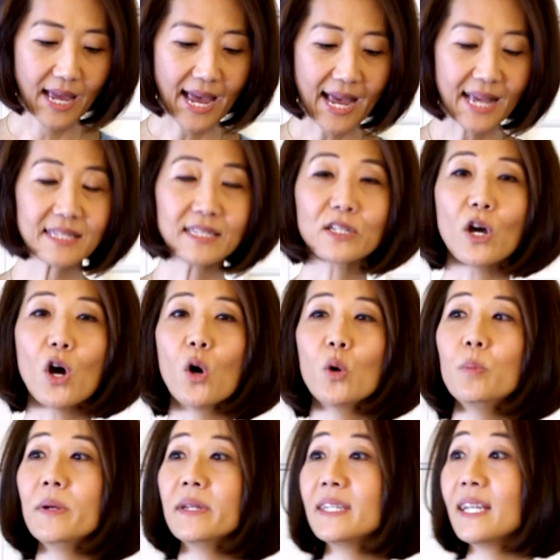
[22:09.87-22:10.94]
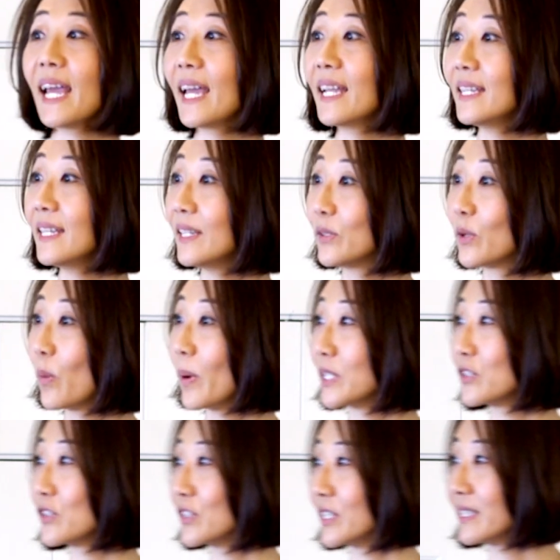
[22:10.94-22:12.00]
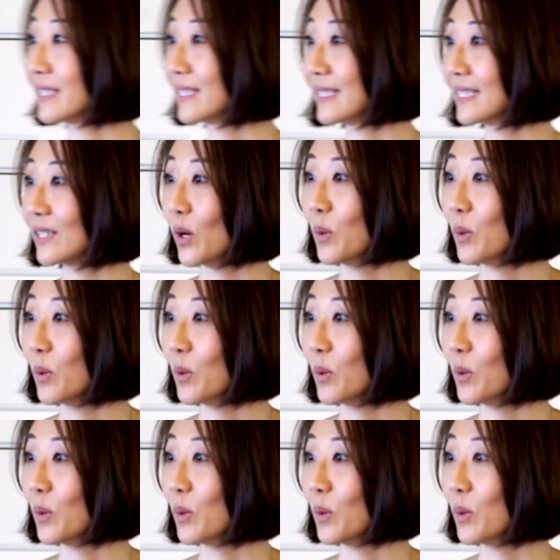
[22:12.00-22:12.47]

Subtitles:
Ask open-ended questions.